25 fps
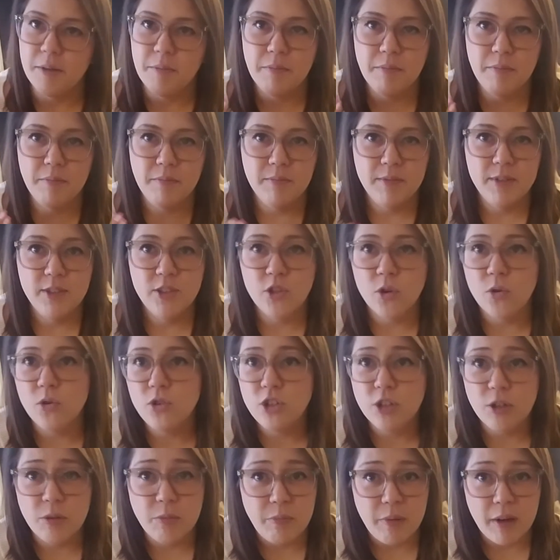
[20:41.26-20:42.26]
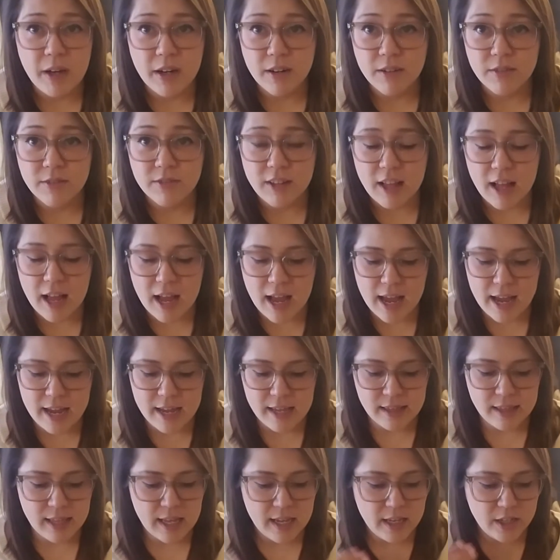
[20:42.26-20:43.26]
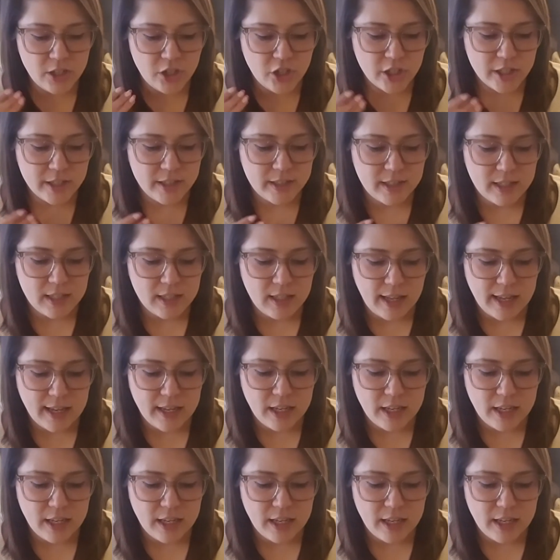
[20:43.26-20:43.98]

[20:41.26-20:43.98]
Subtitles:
social butterfly. They just